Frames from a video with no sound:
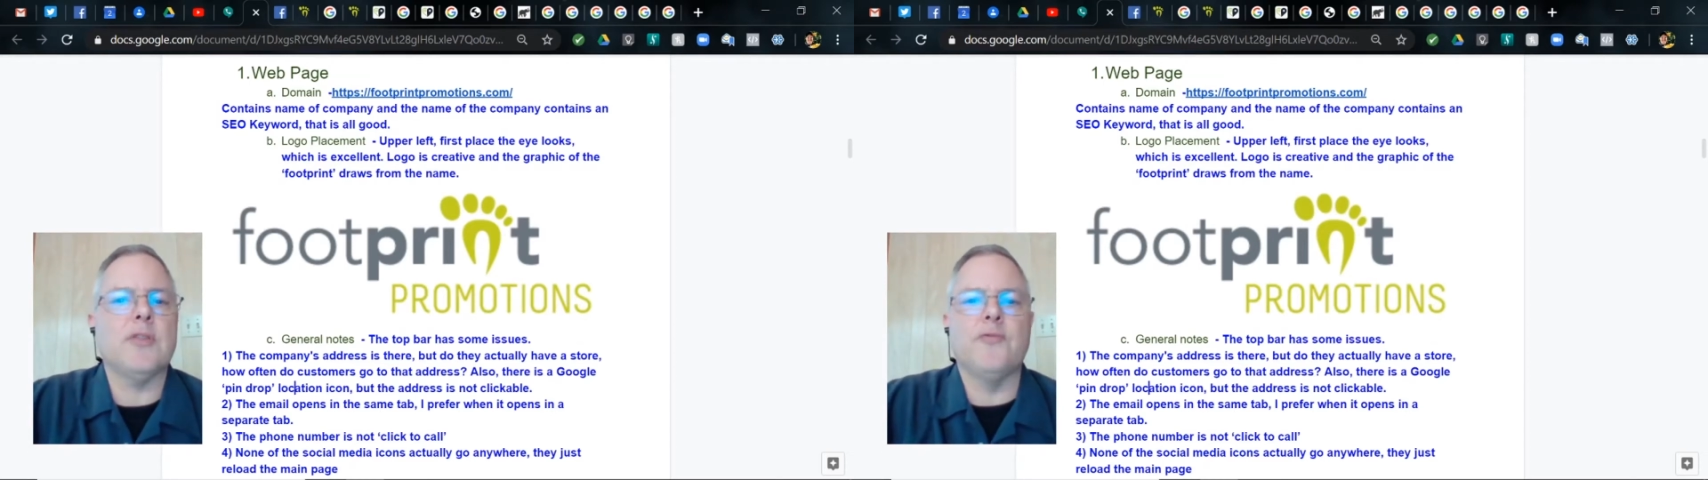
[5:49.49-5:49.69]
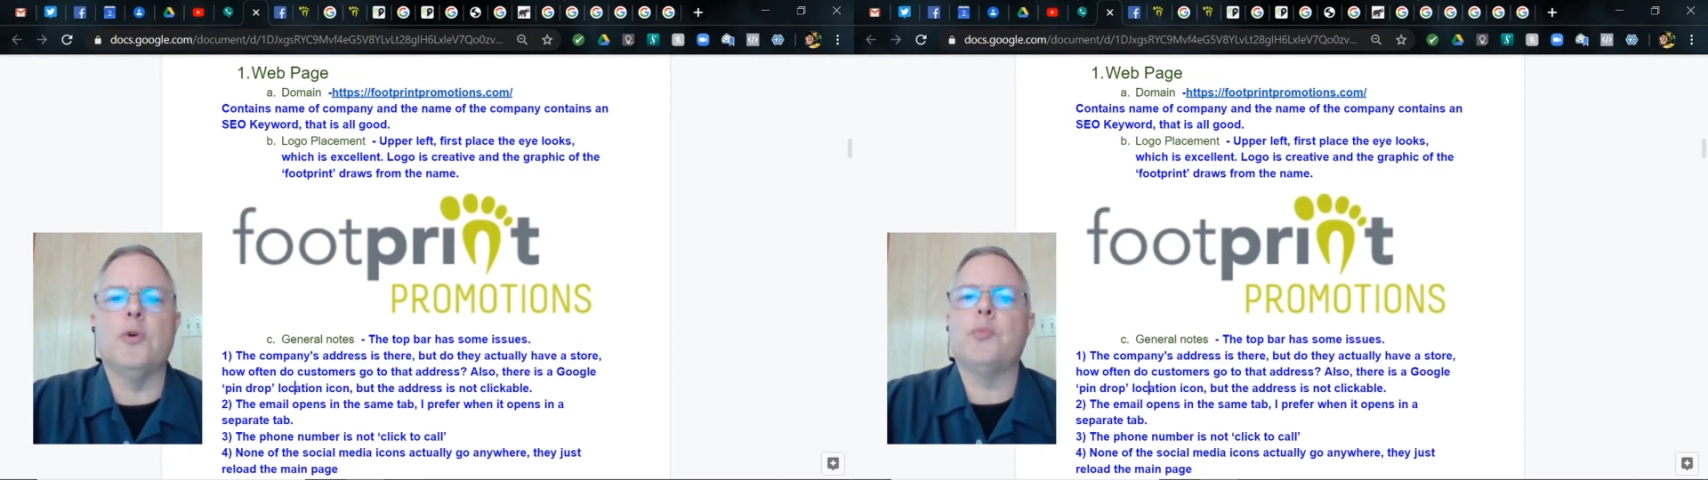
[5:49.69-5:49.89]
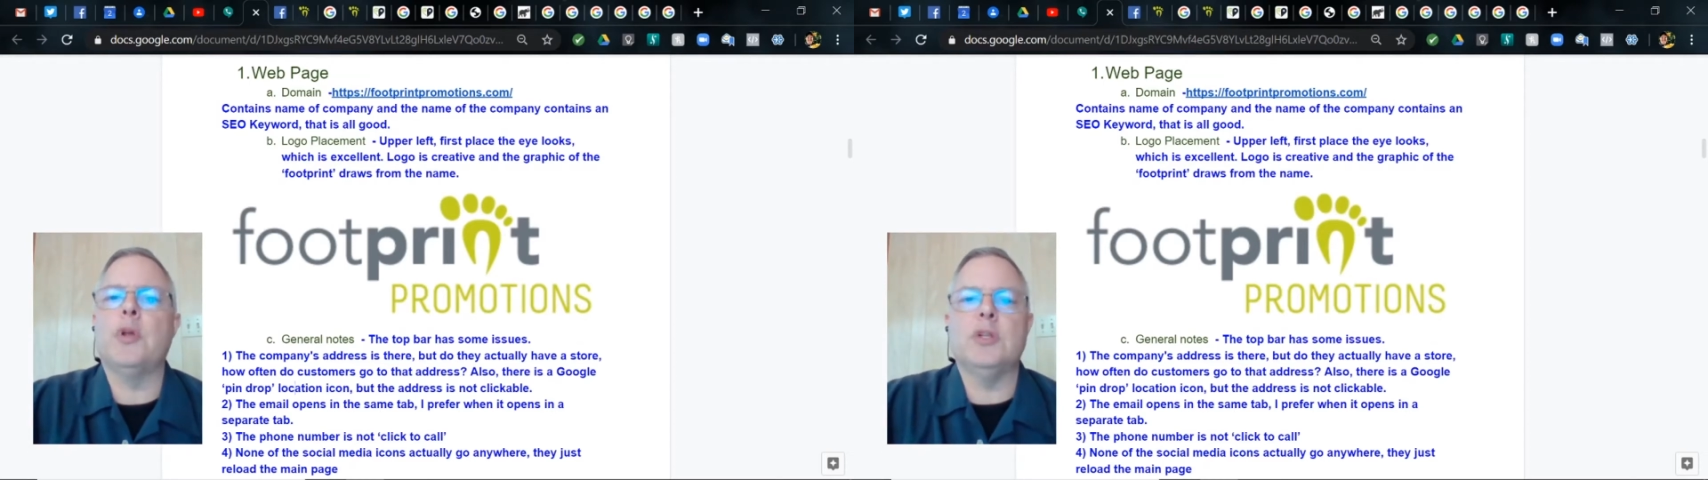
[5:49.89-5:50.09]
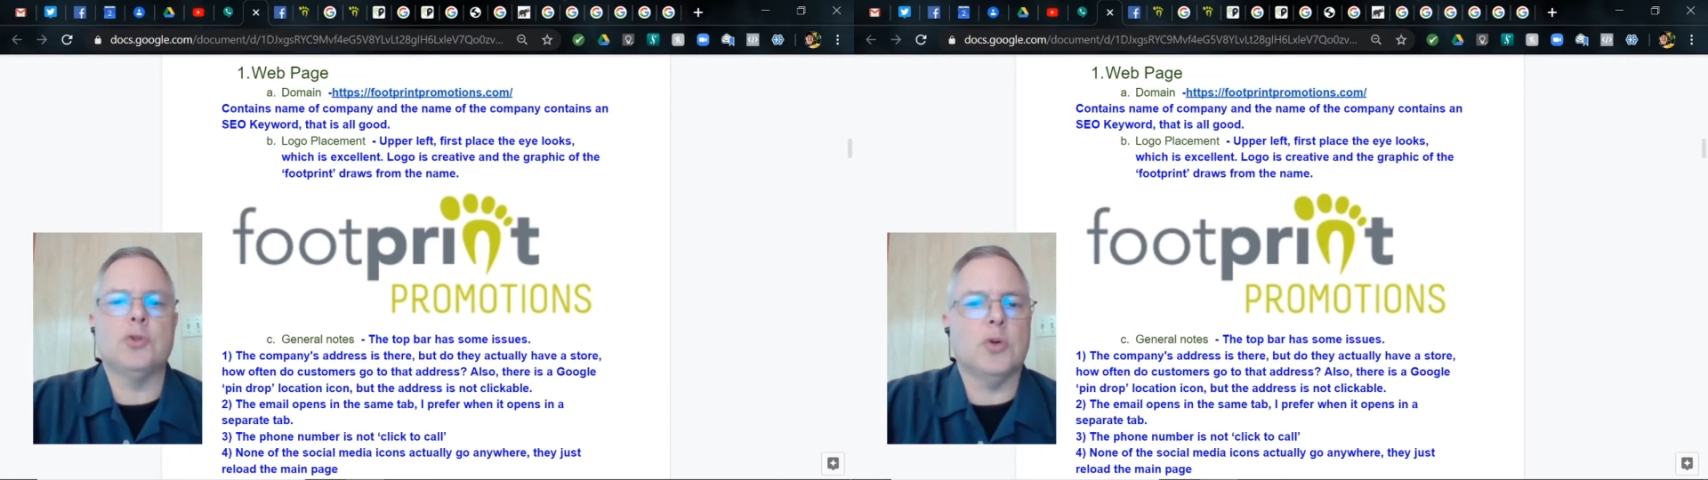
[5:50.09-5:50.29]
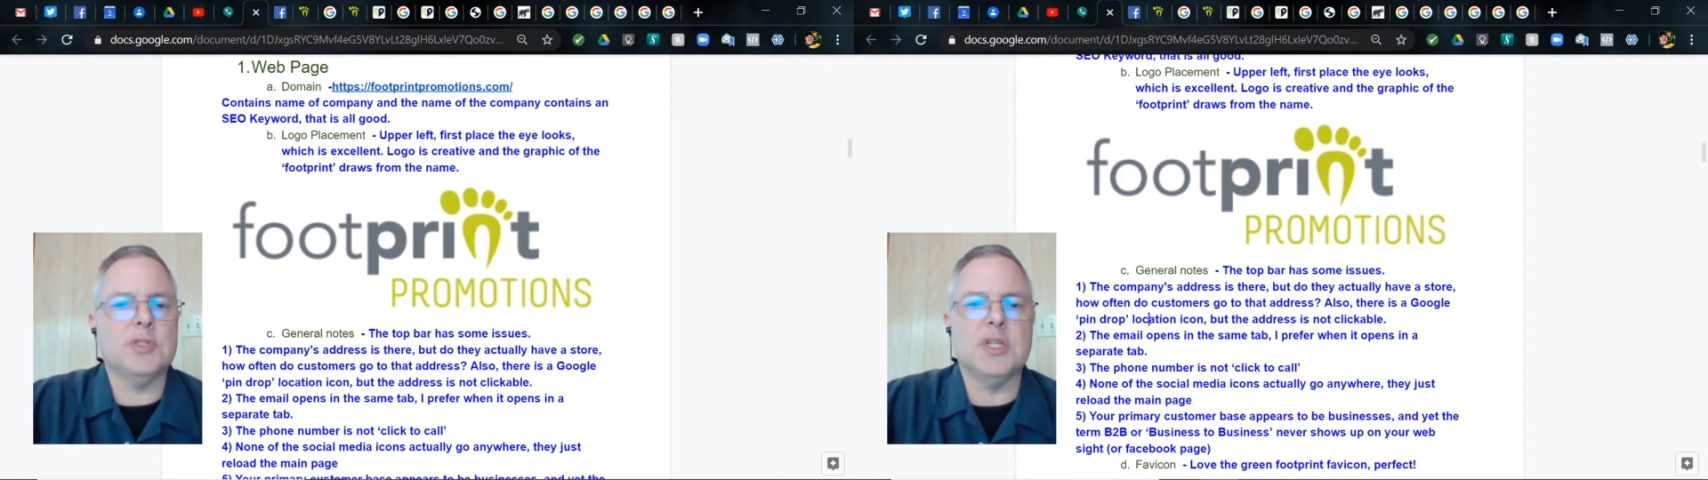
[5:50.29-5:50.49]
the footprint
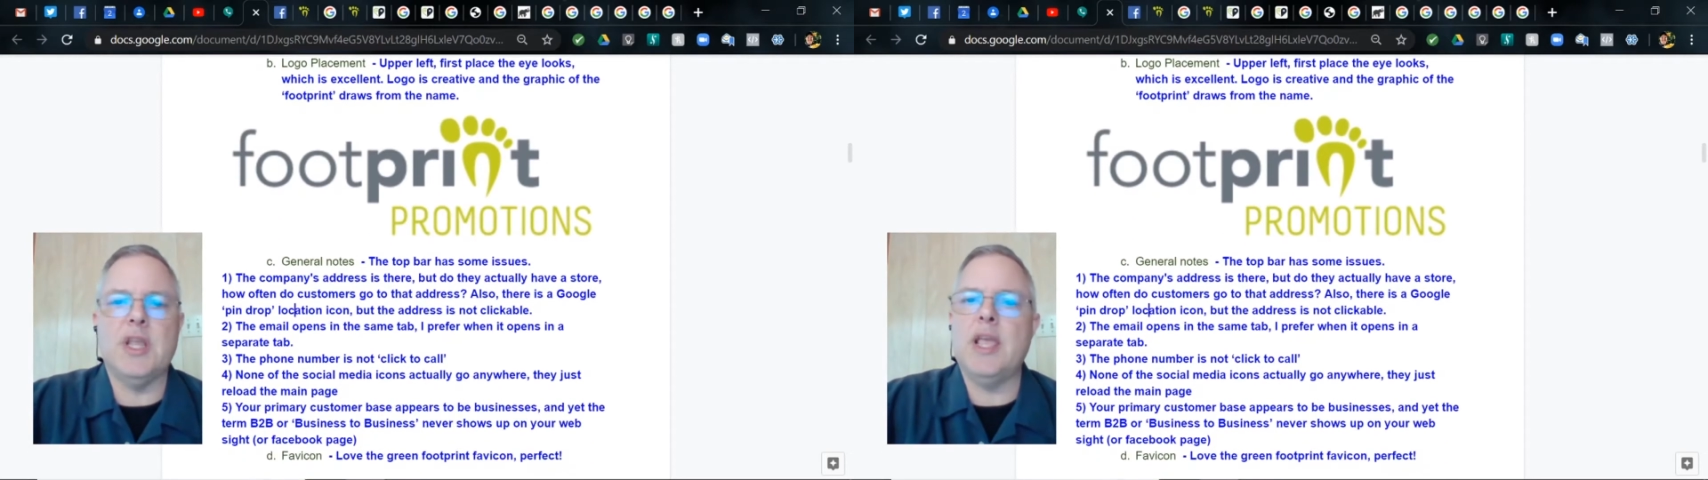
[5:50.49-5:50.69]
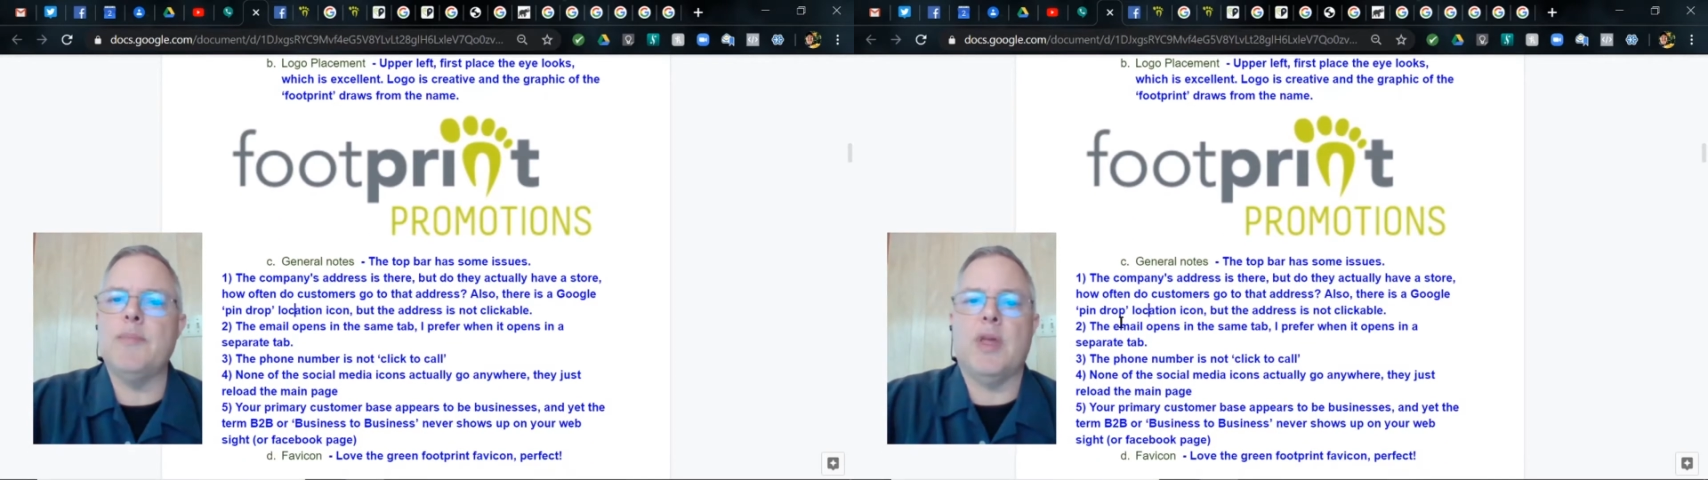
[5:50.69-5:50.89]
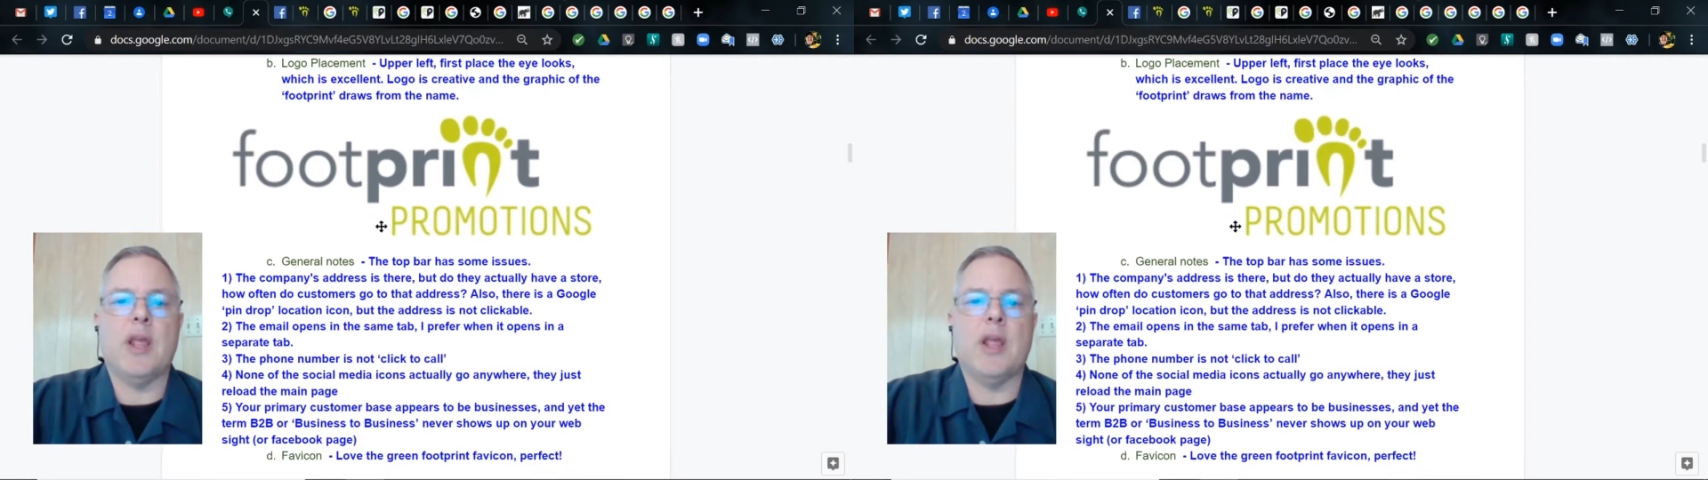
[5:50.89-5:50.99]
draws the name.